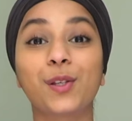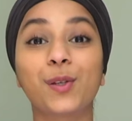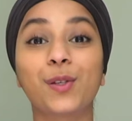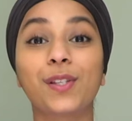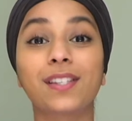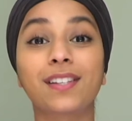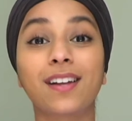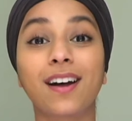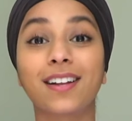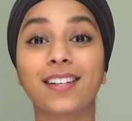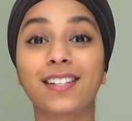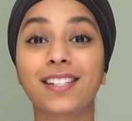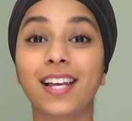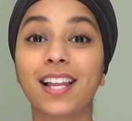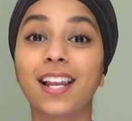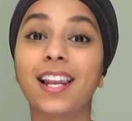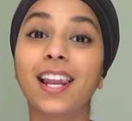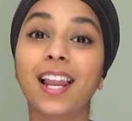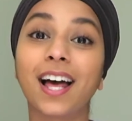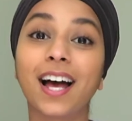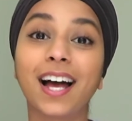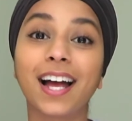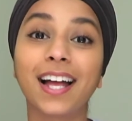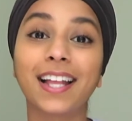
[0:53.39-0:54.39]
you start to
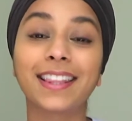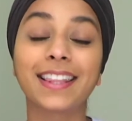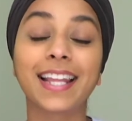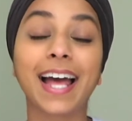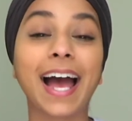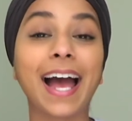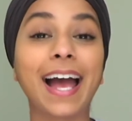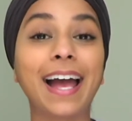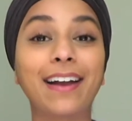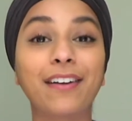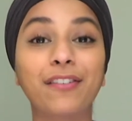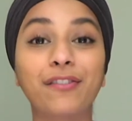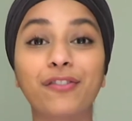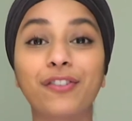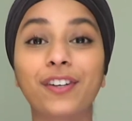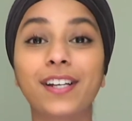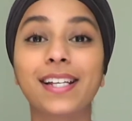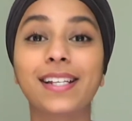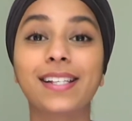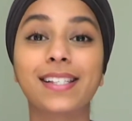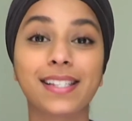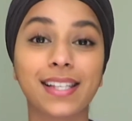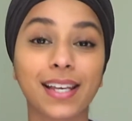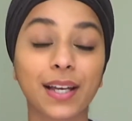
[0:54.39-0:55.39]
learn that
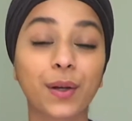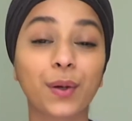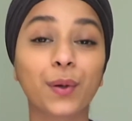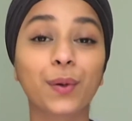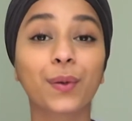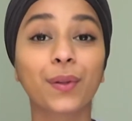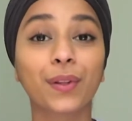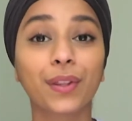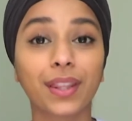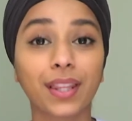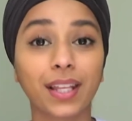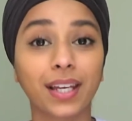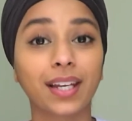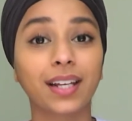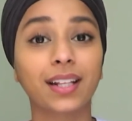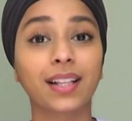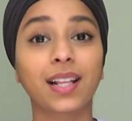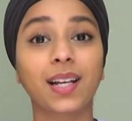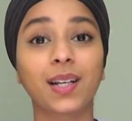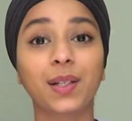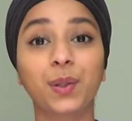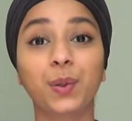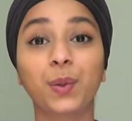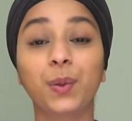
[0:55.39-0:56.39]
every single thing
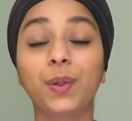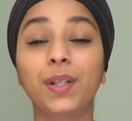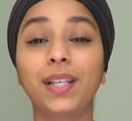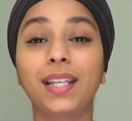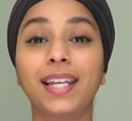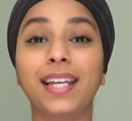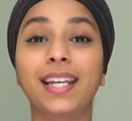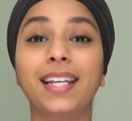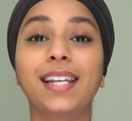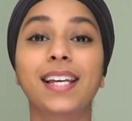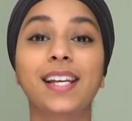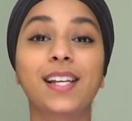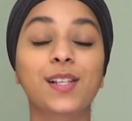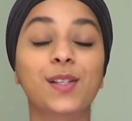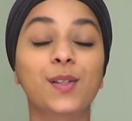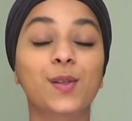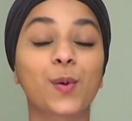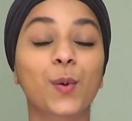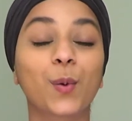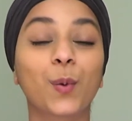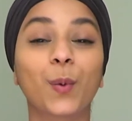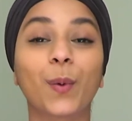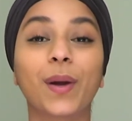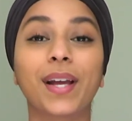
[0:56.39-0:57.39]
that you need is
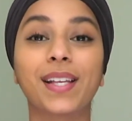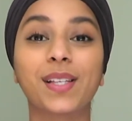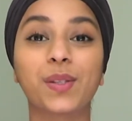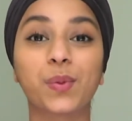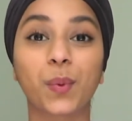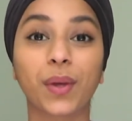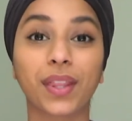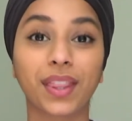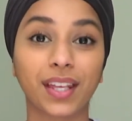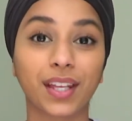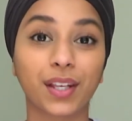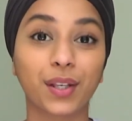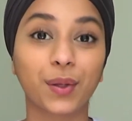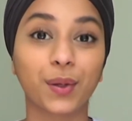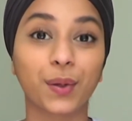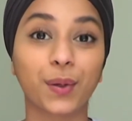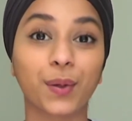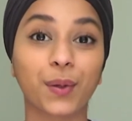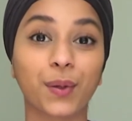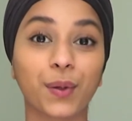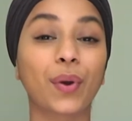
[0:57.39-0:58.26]
always within you.